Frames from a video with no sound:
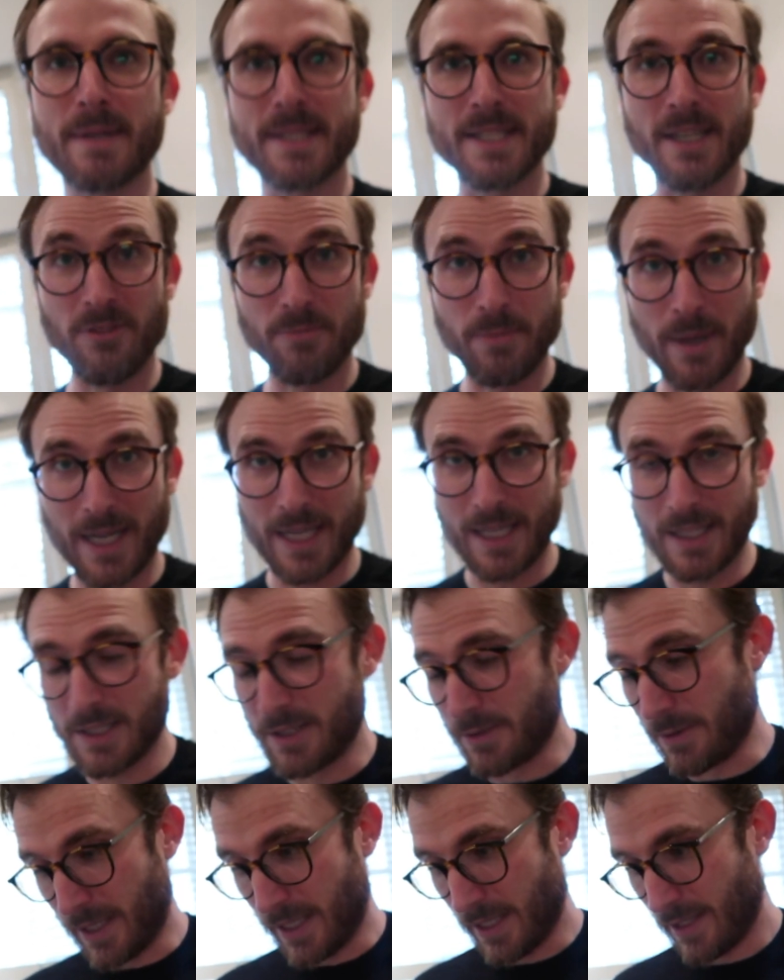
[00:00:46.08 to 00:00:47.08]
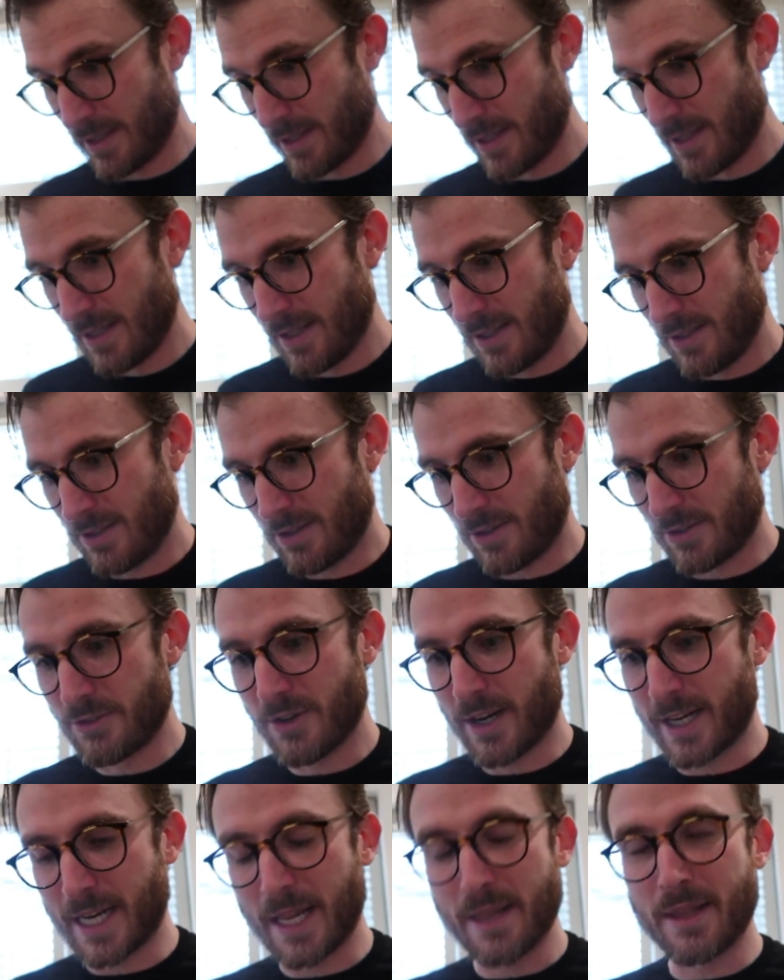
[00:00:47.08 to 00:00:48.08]
myself back into it. Not
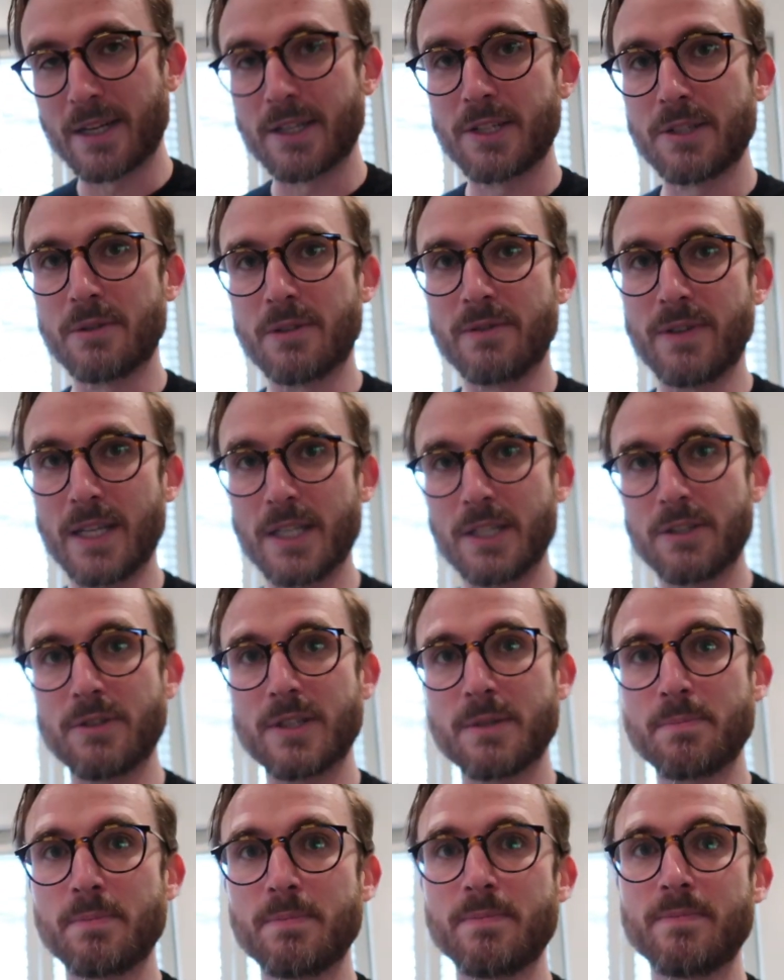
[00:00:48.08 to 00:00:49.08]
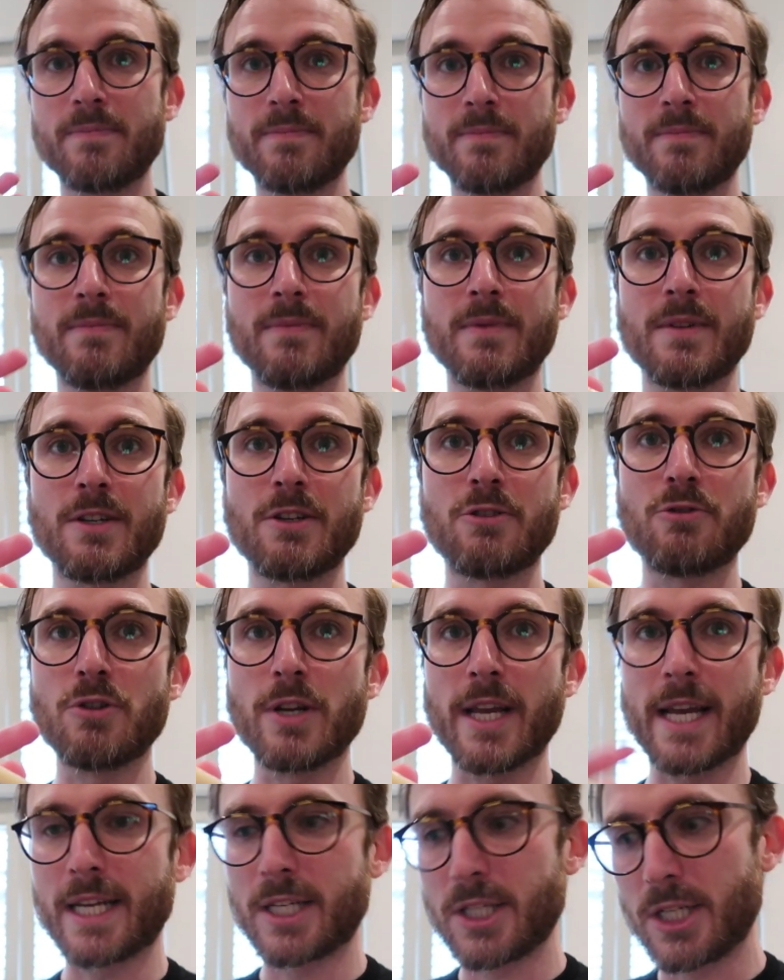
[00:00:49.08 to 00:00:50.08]
trying anything too adventurous.
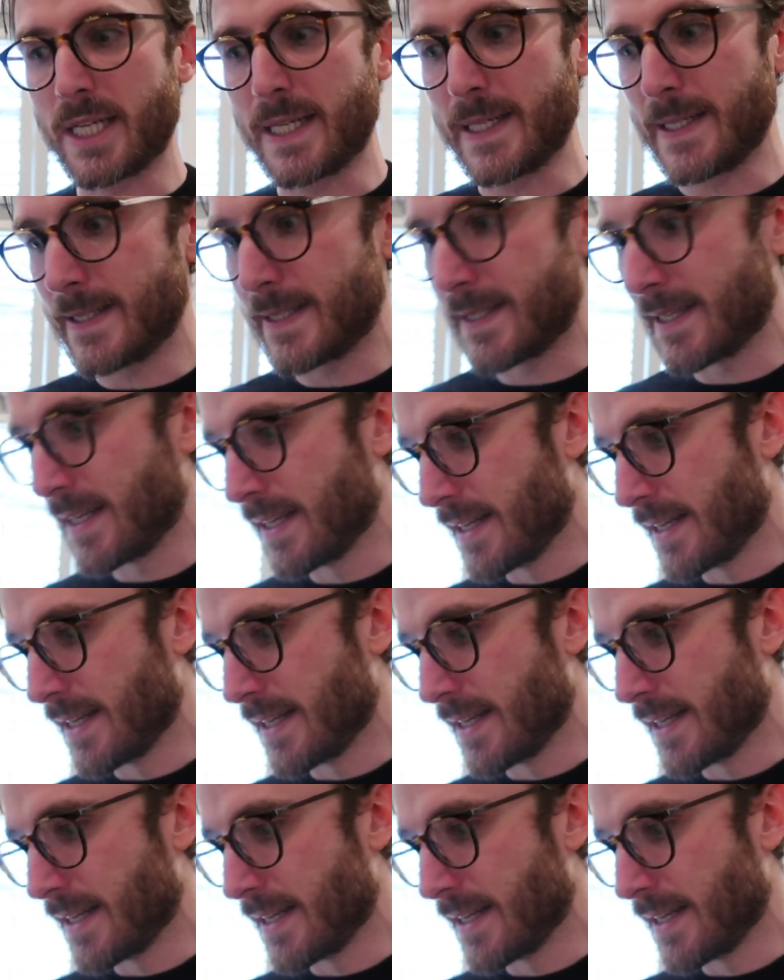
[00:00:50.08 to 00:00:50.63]
Gruyere cheese.